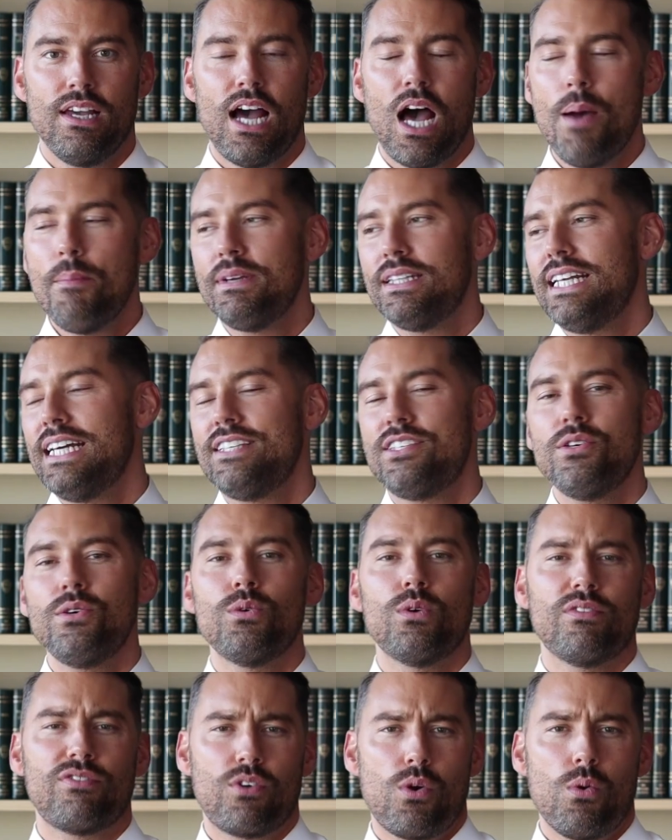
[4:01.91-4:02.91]
I mean, they
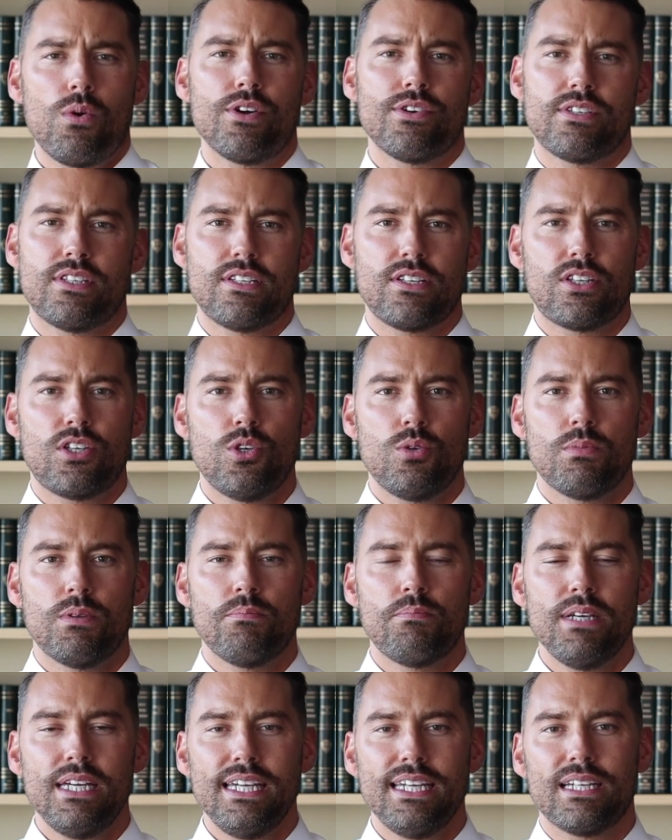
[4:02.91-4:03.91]
do, of course, as a human
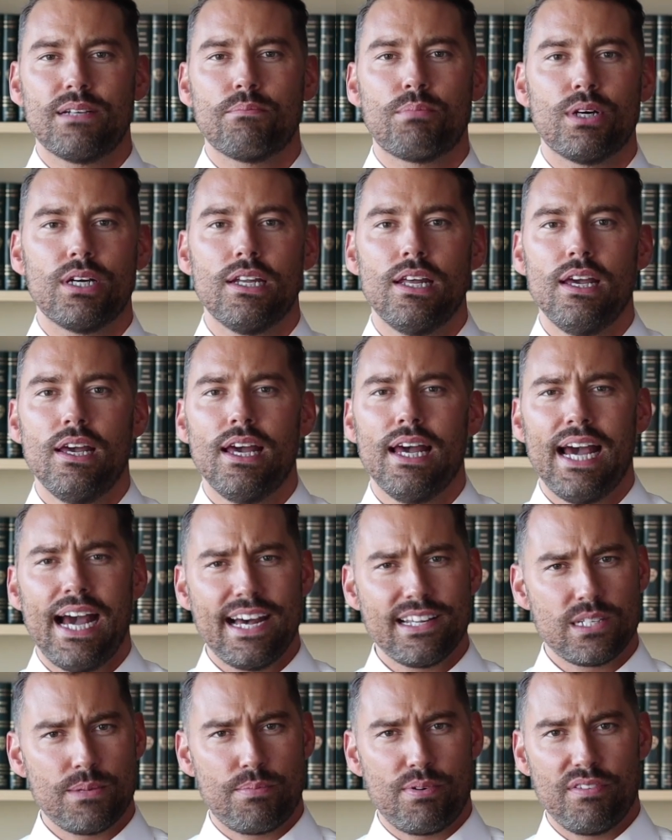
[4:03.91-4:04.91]
being, but
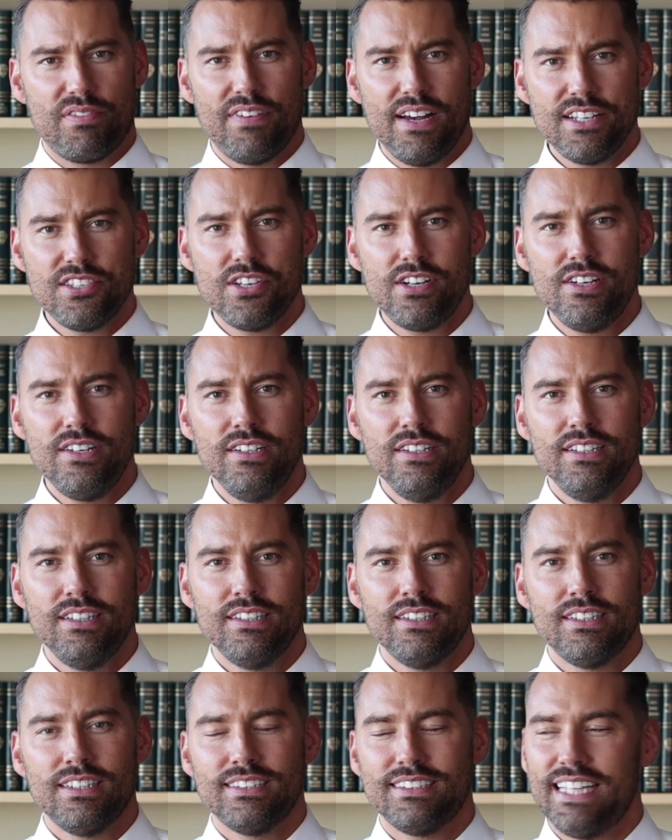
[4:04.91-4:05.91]
as a professor,
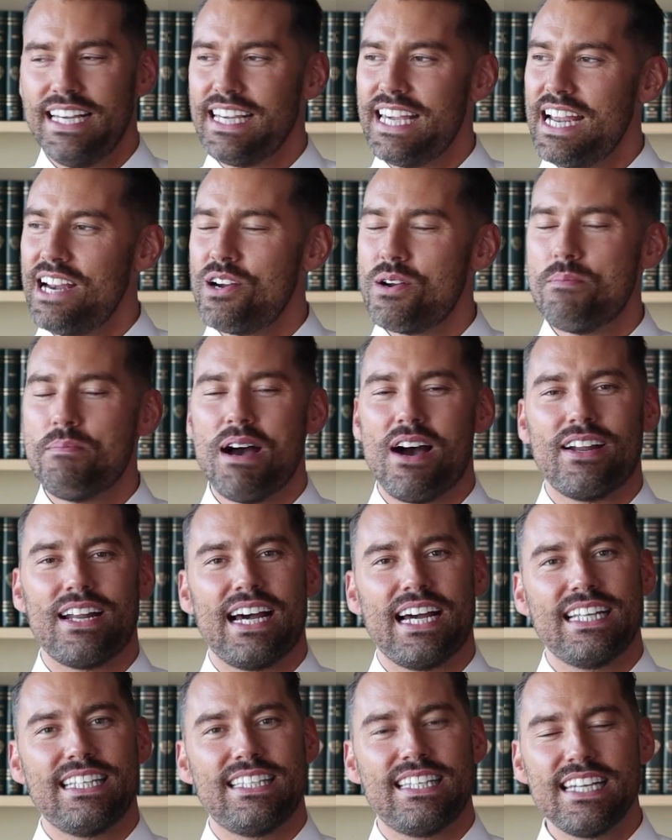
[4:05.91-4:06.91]
they care about
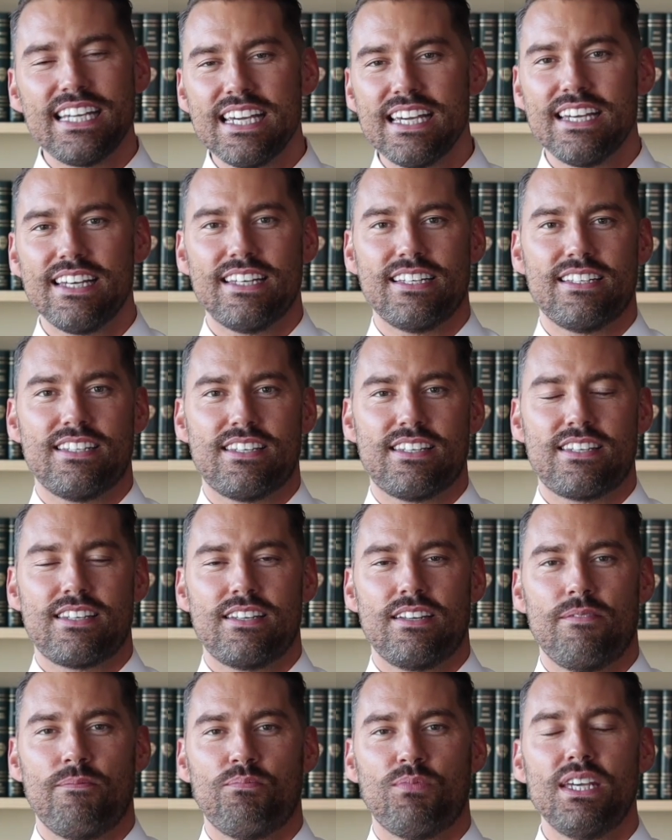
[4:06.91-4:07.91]

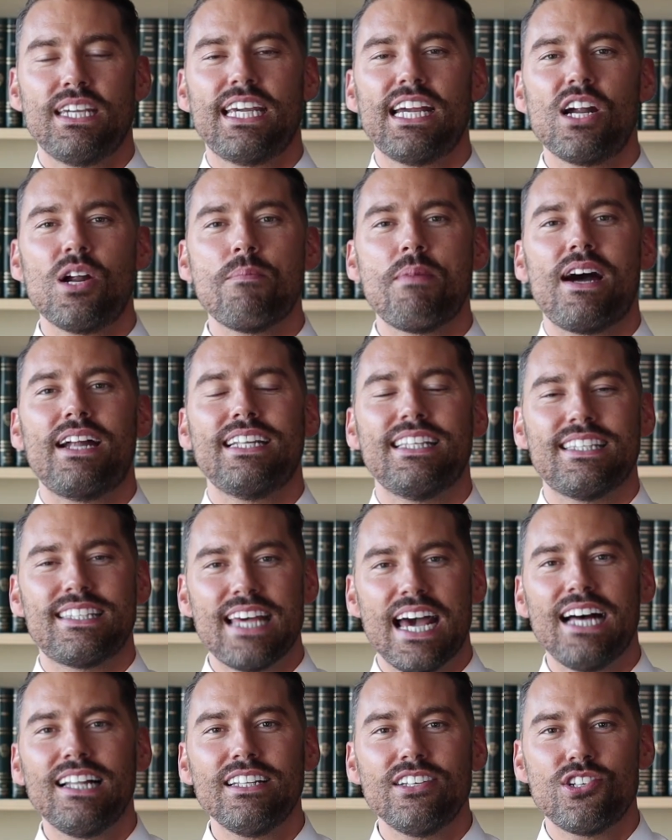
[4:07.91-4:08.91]
ideas. They care about
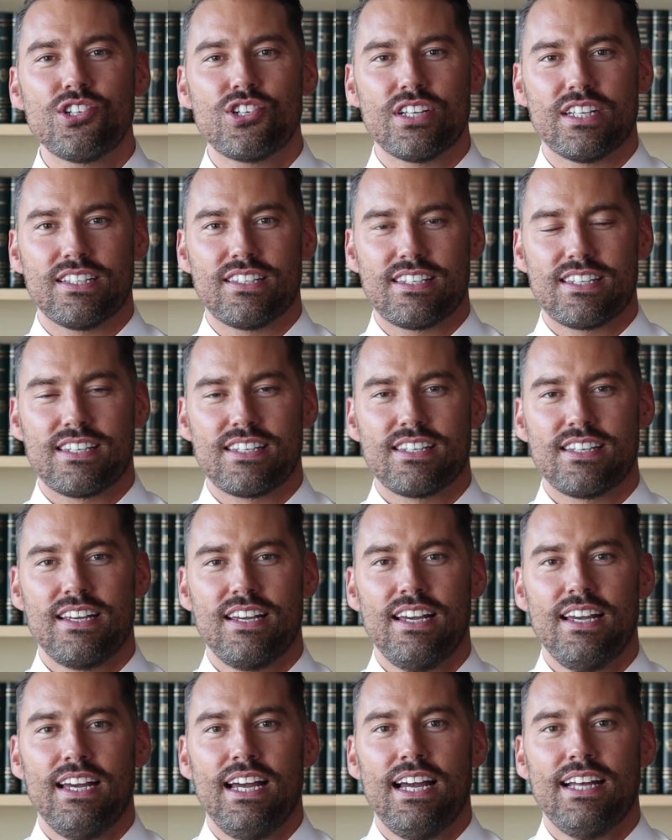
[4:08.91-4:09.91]
intelligence.
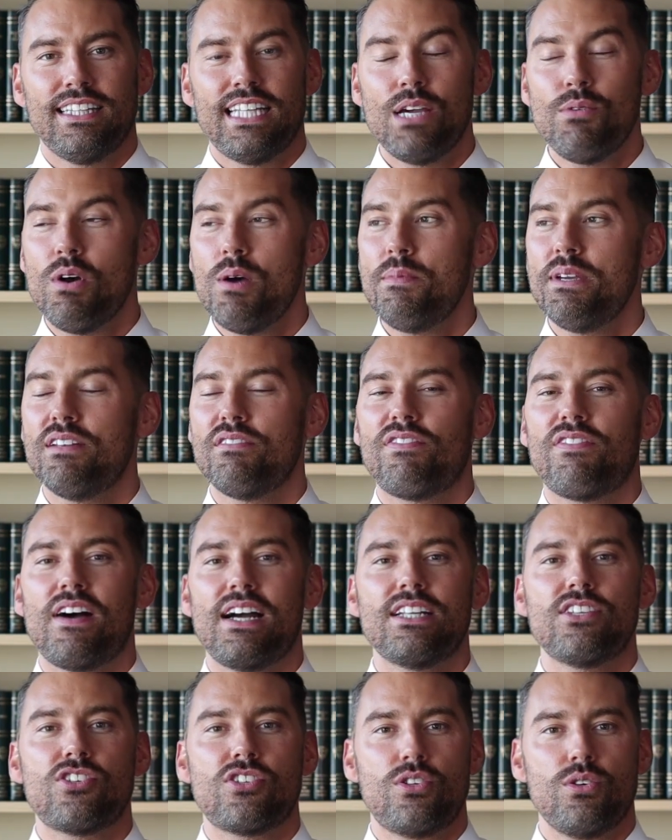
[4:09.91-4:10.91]
They want me to
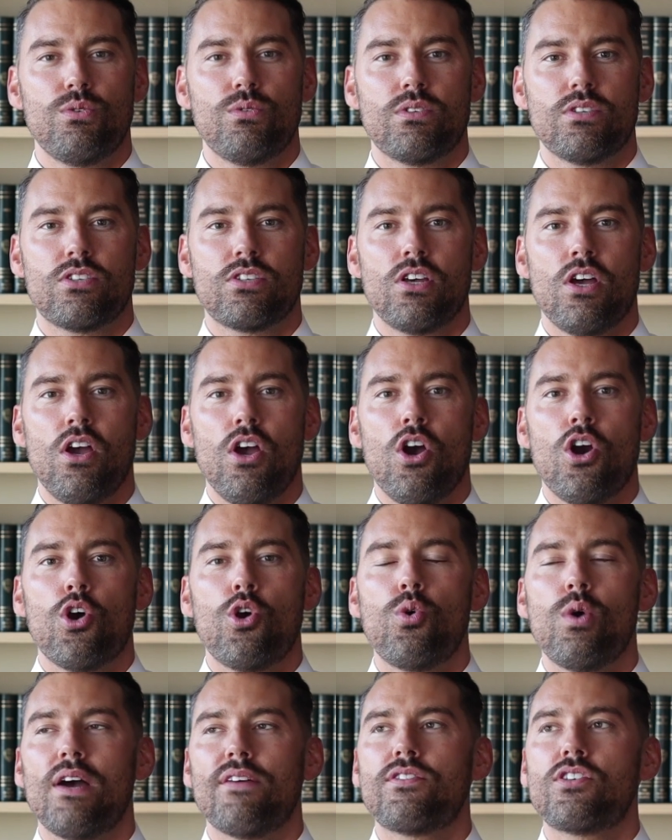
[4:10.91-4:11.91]
find students
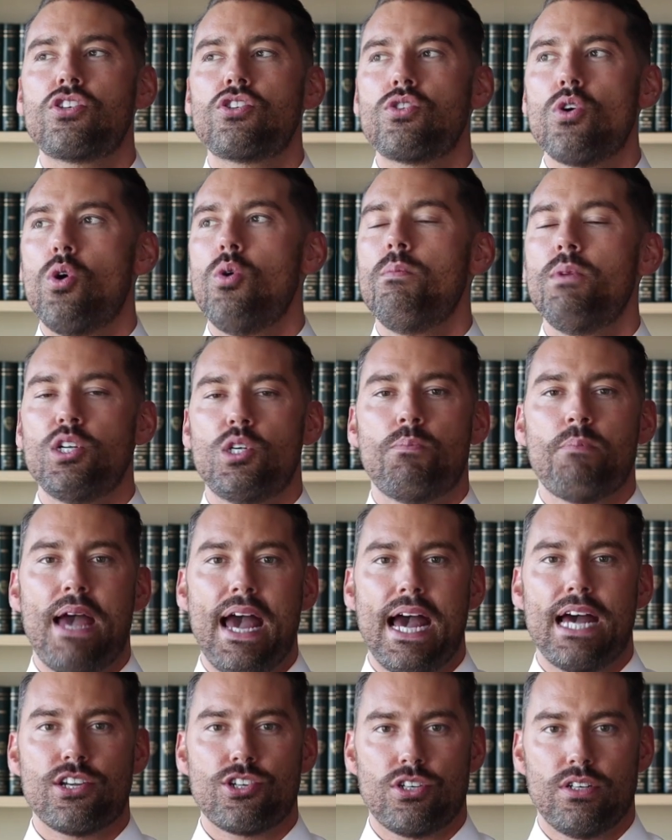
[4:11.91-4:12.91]
who have so much
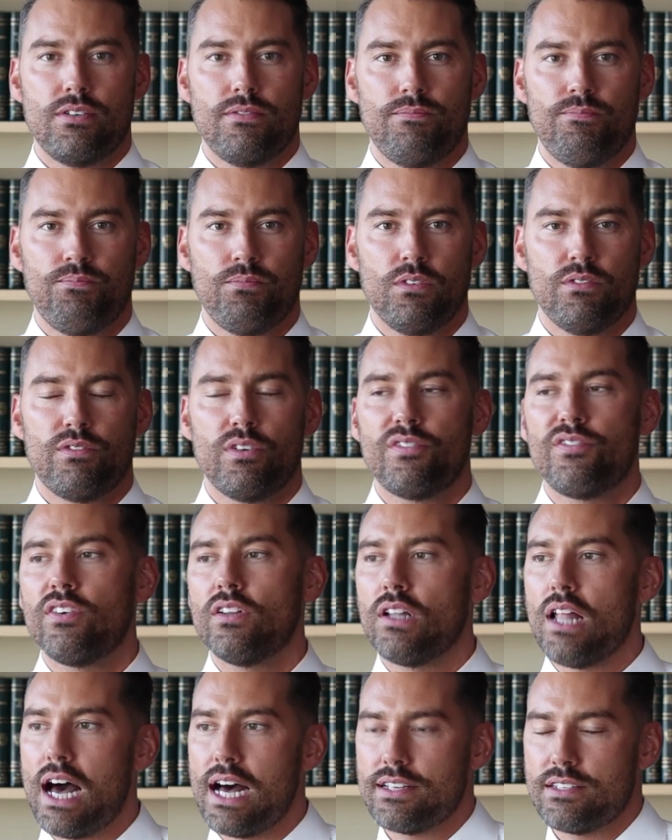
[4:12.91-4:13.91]
passion for
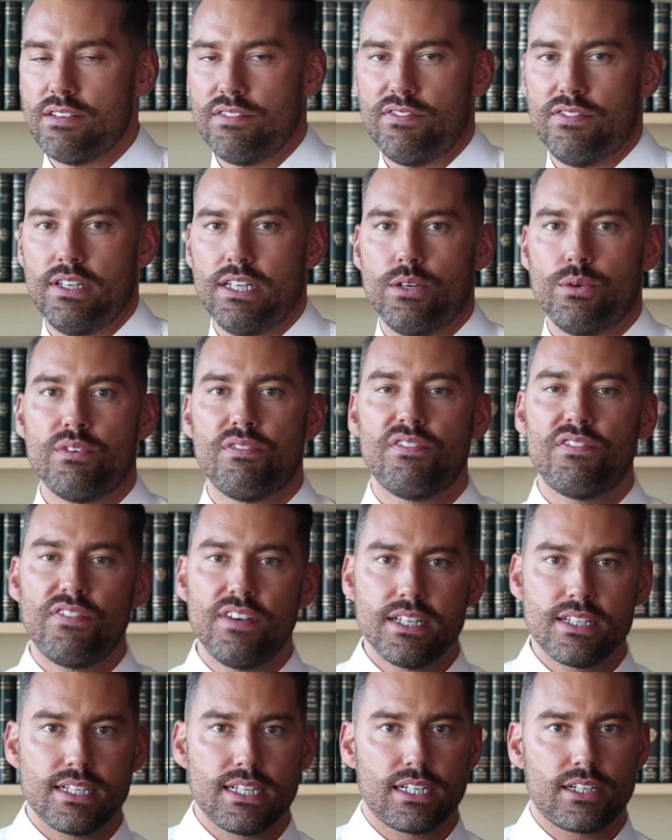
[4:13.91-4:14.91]
philosophy or
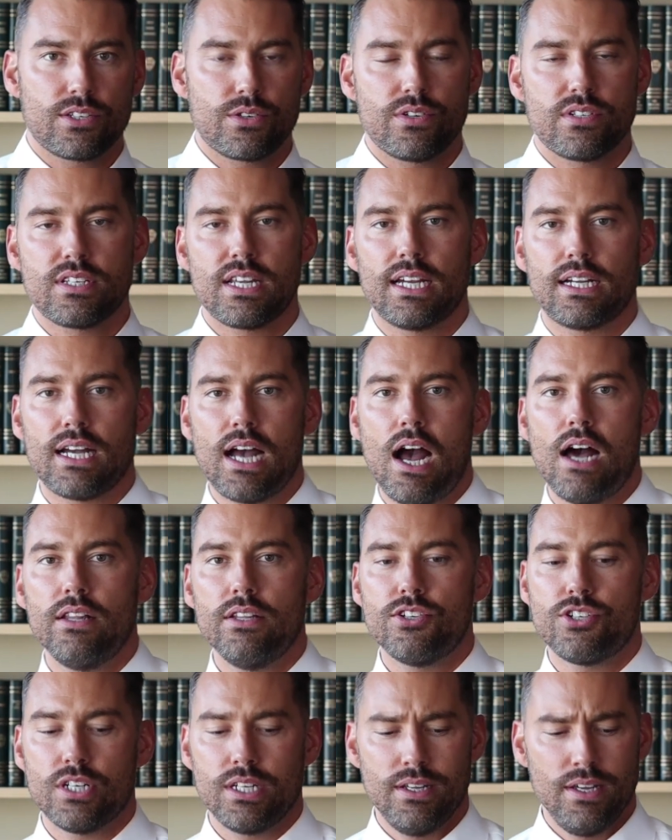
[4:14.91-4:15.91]
physics or
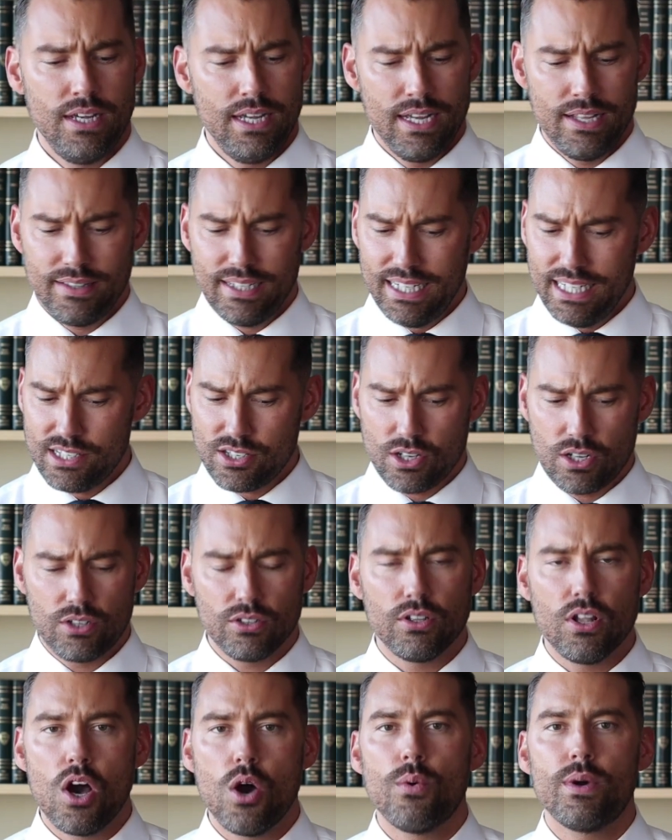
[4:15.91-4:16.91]
psychology that it's
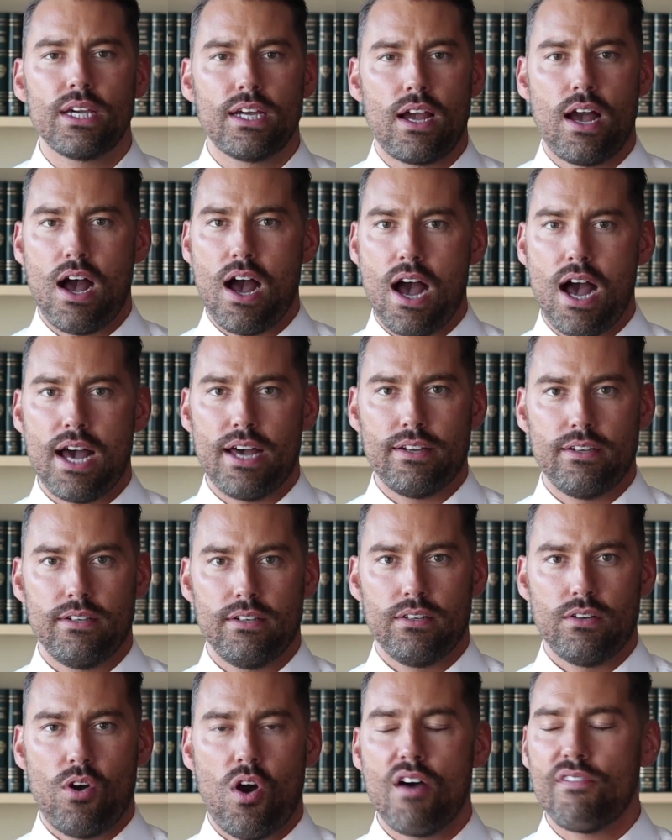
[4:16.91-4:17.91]
glowing hot
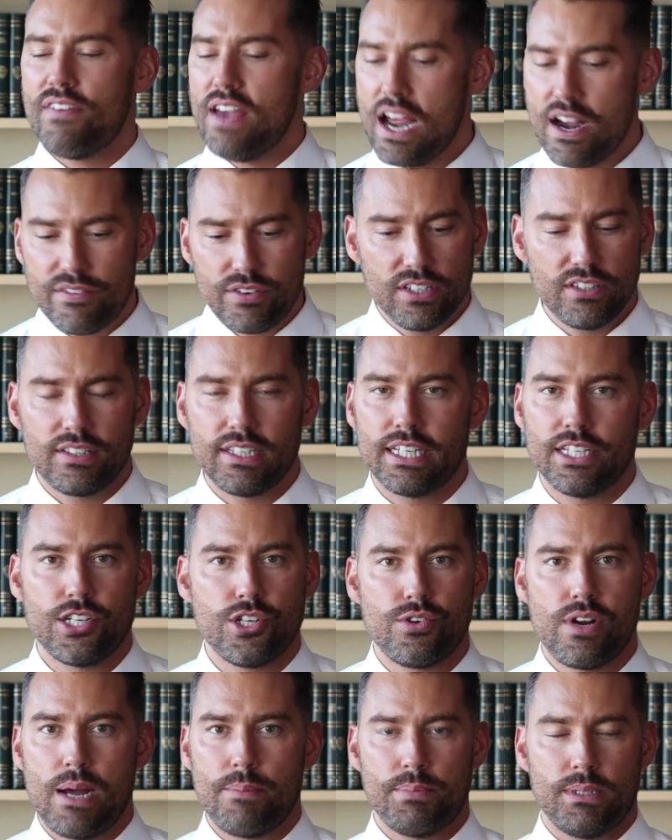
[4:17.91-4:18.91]
off everything in
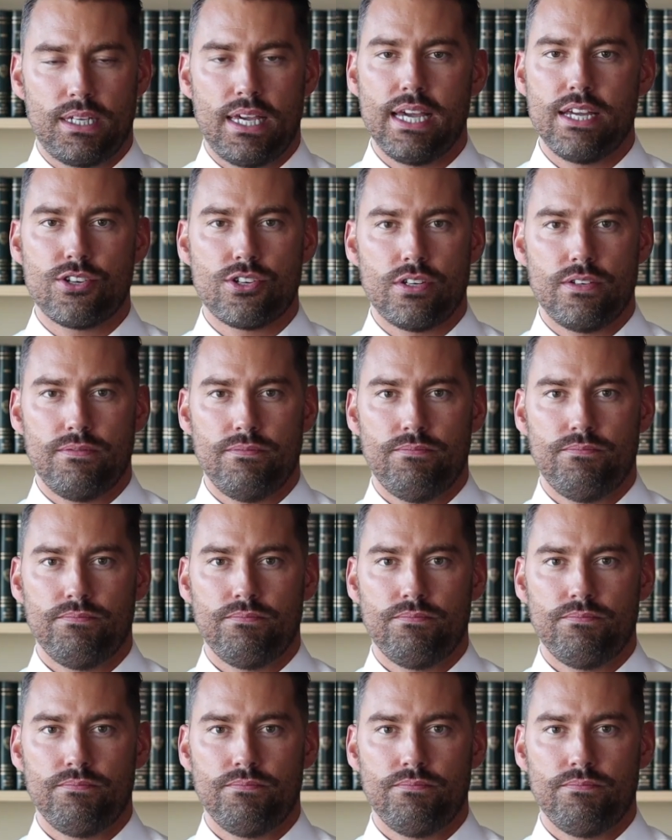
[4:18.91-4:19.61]
your application.